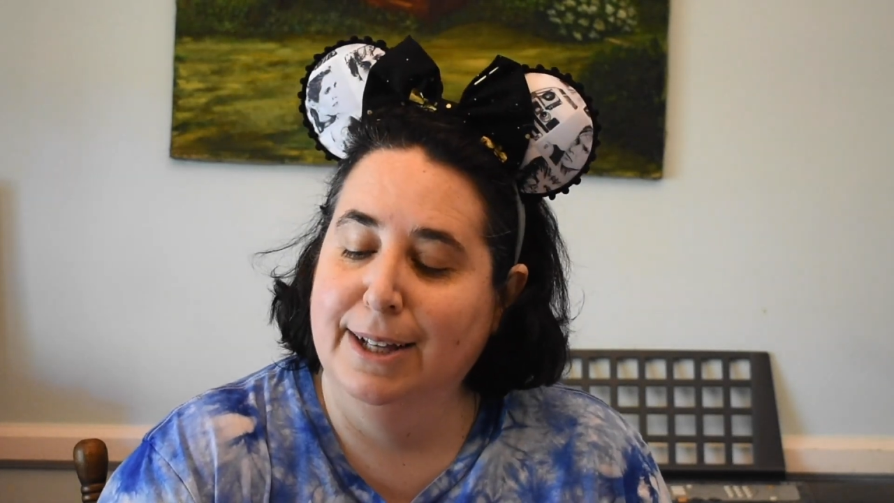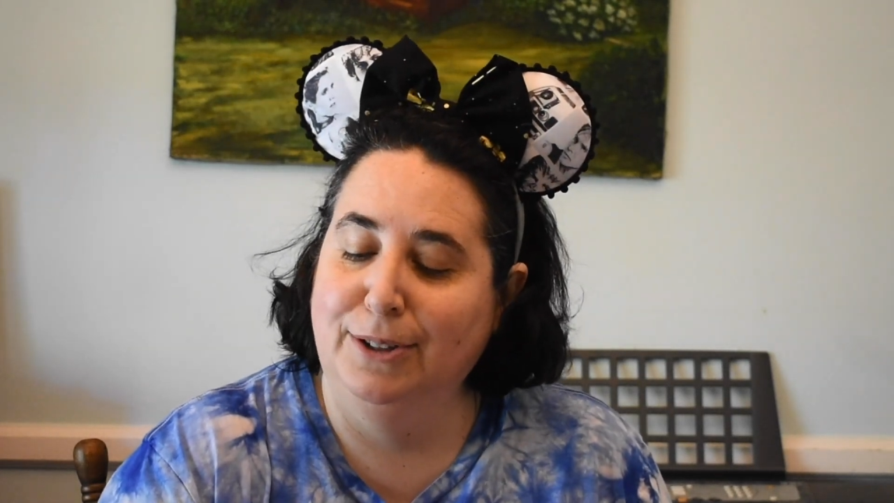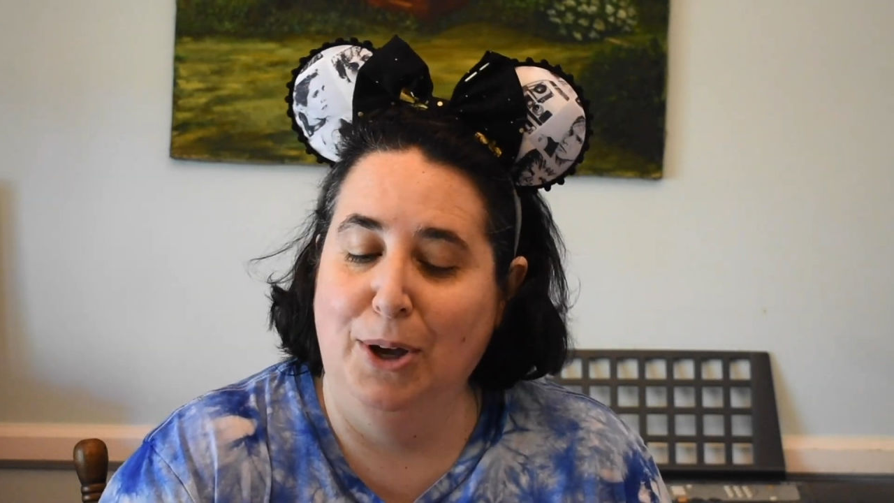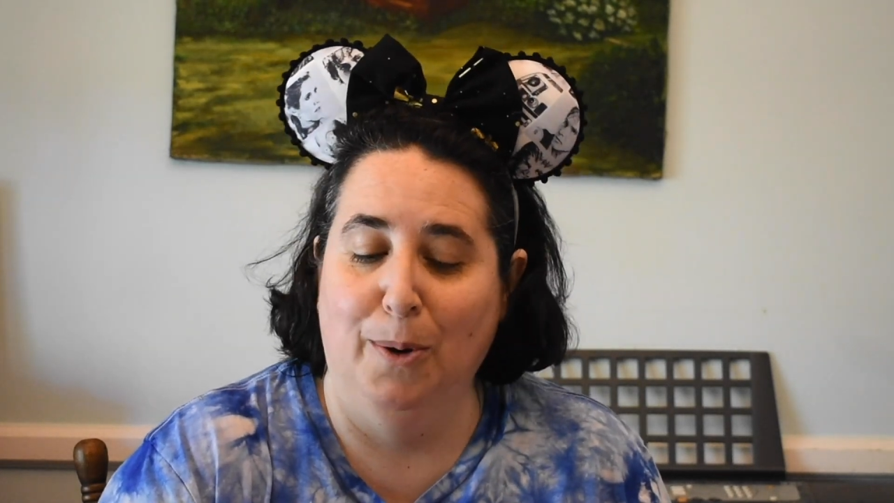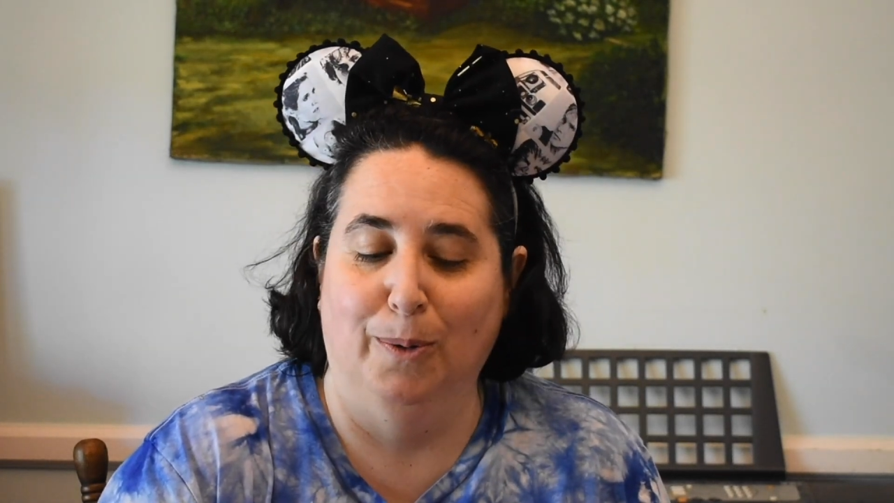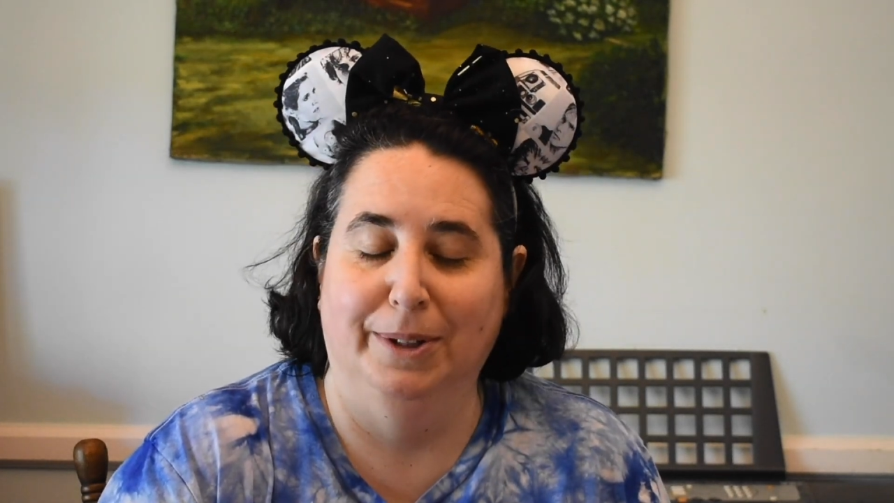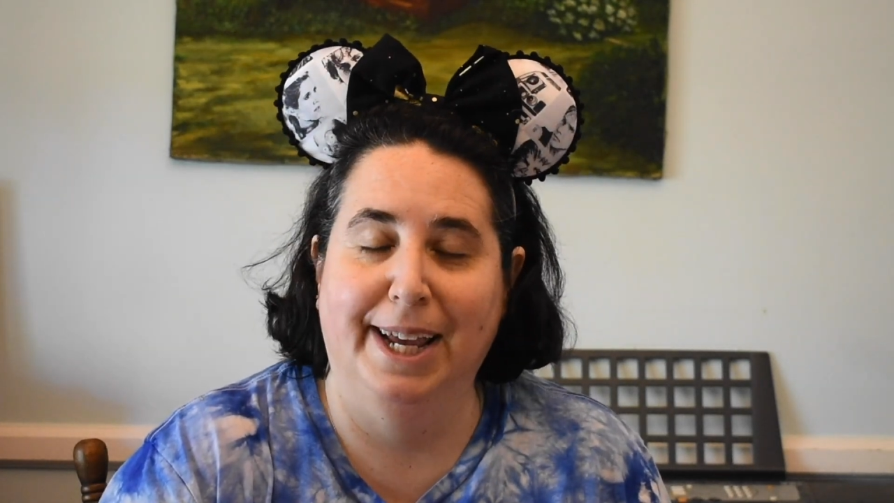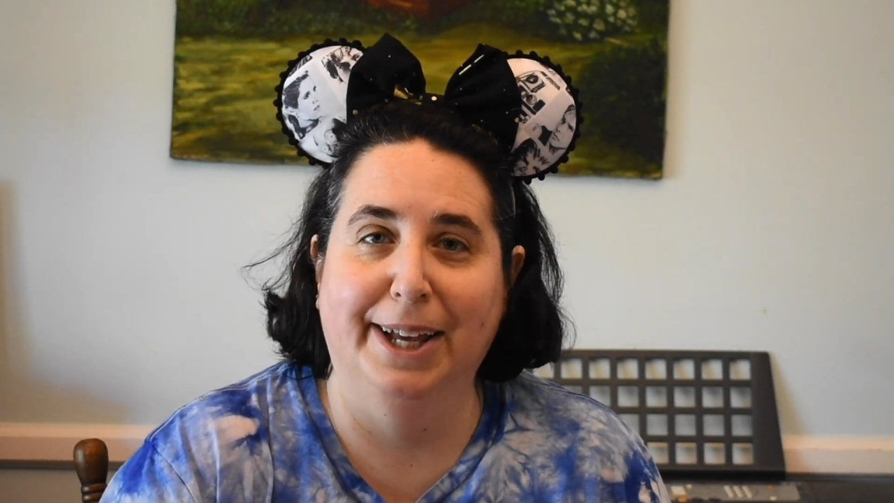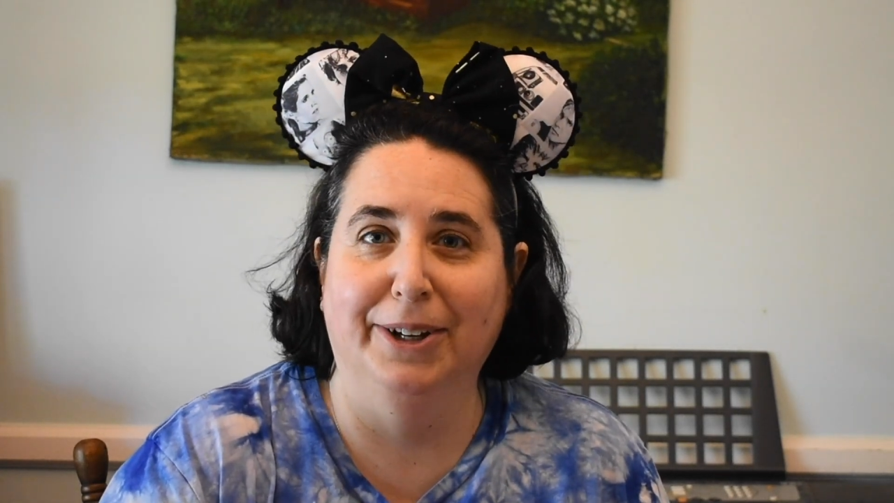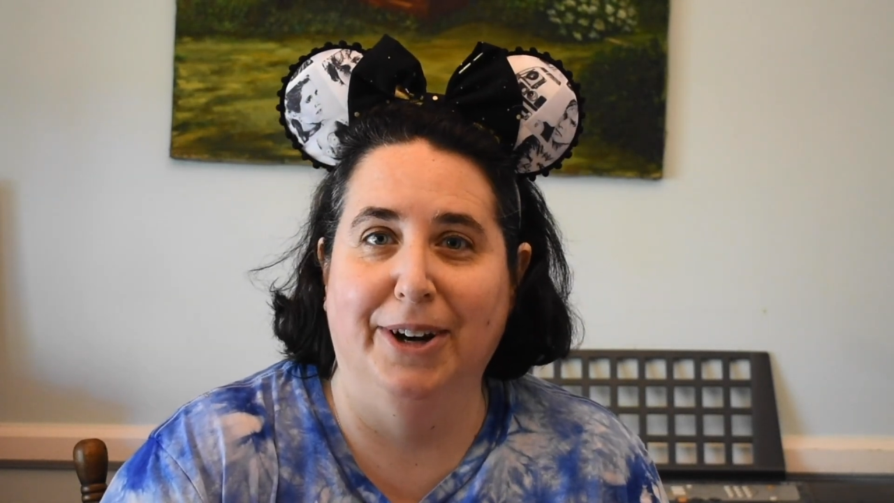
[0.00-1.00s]
so
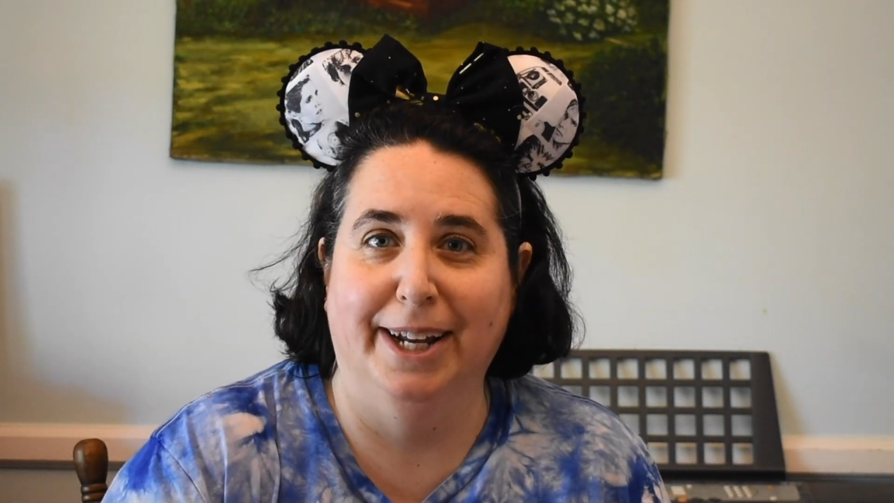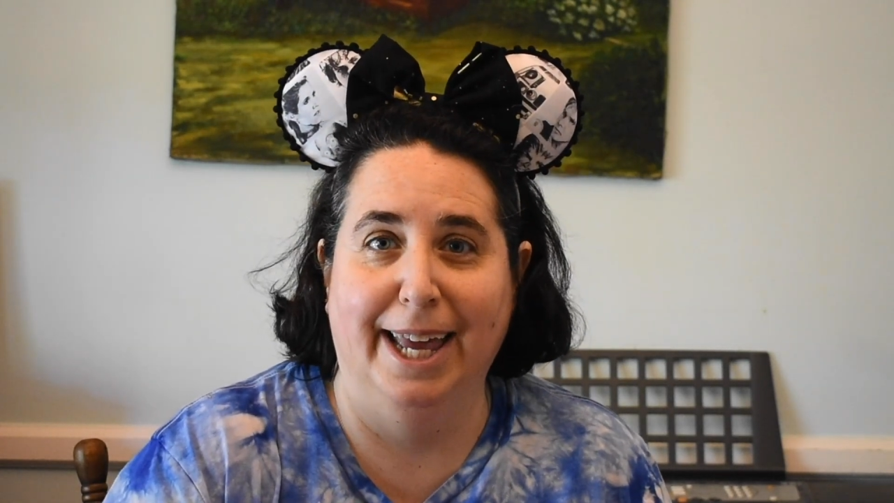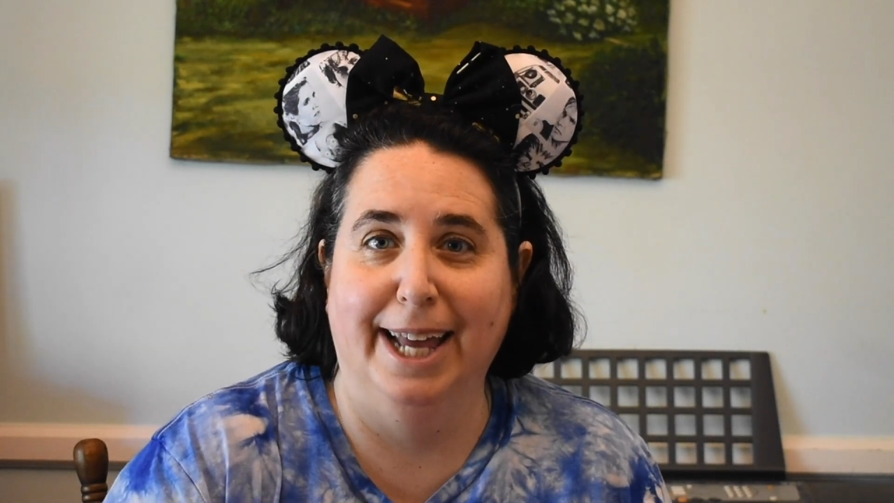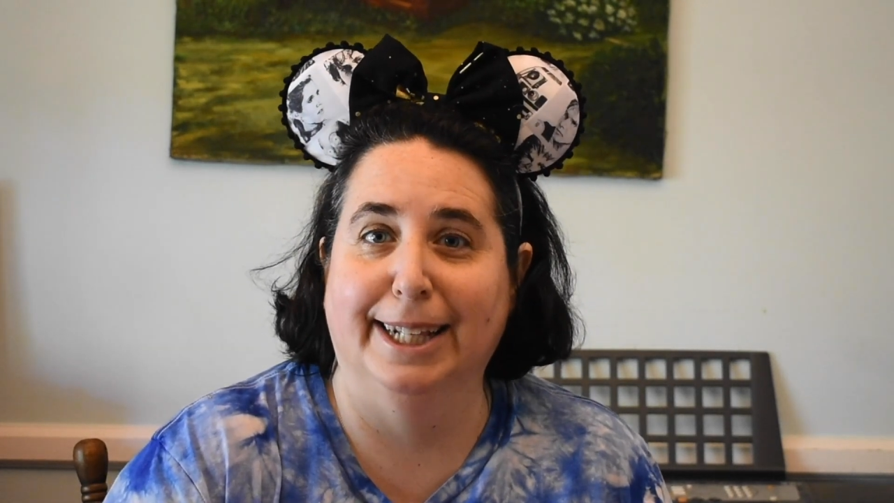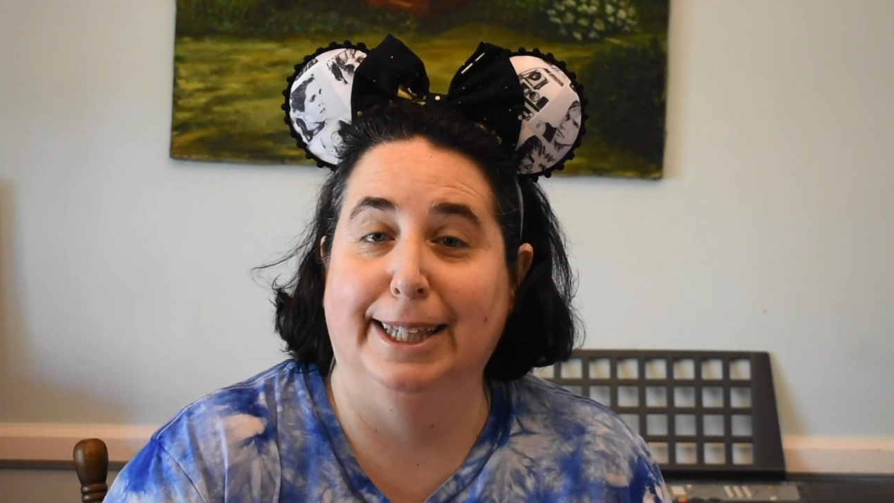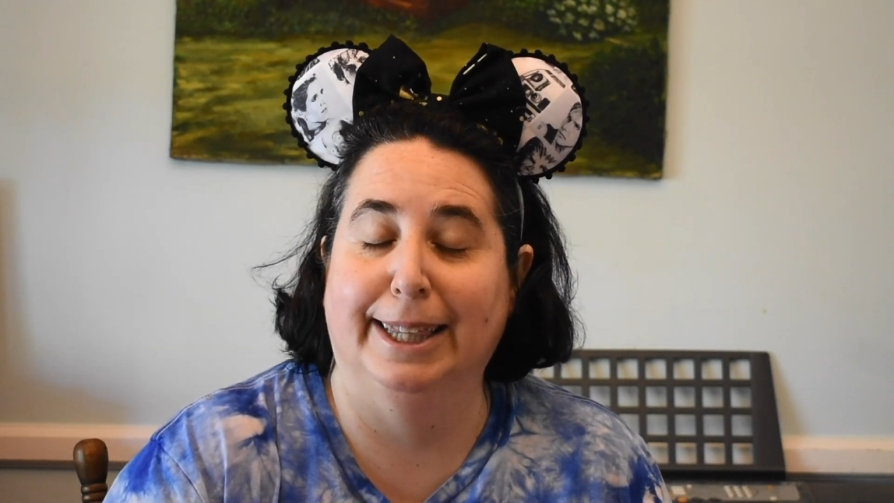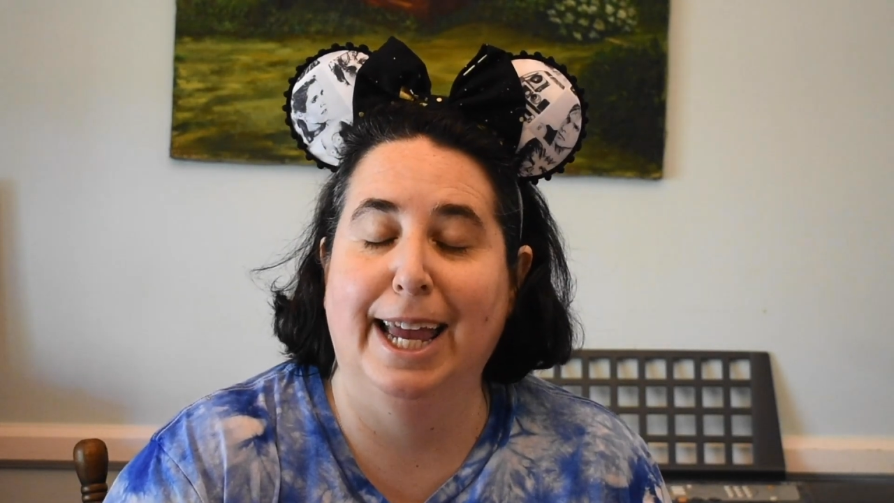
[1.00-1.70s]
Taylor and Kaitlin,